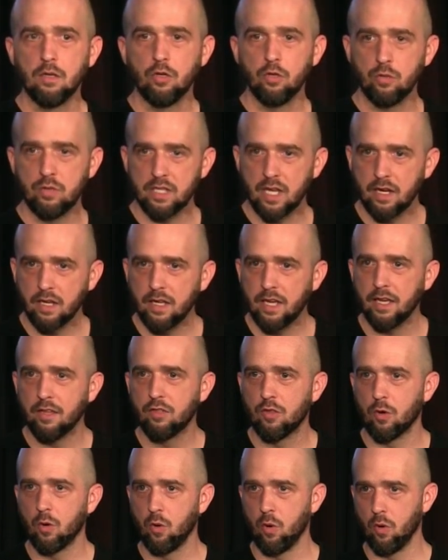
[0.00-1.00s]
who dedicate
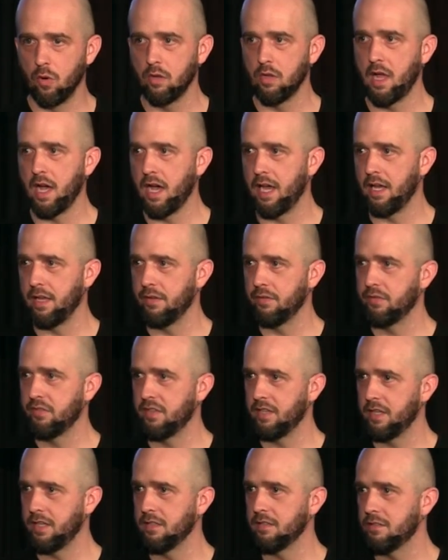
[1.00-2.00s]
their whole lives
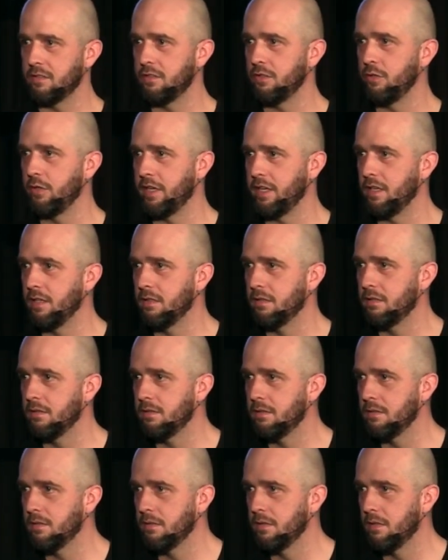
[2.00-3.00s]
to kintsugi.
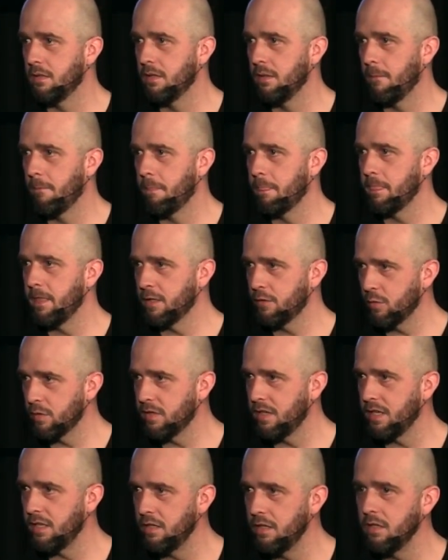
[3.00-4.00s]
That's
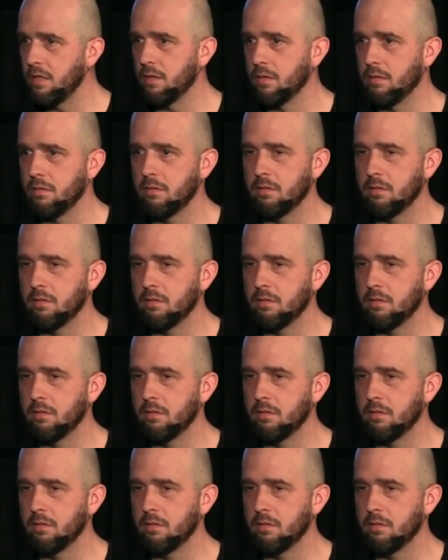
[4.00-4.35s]
what they do.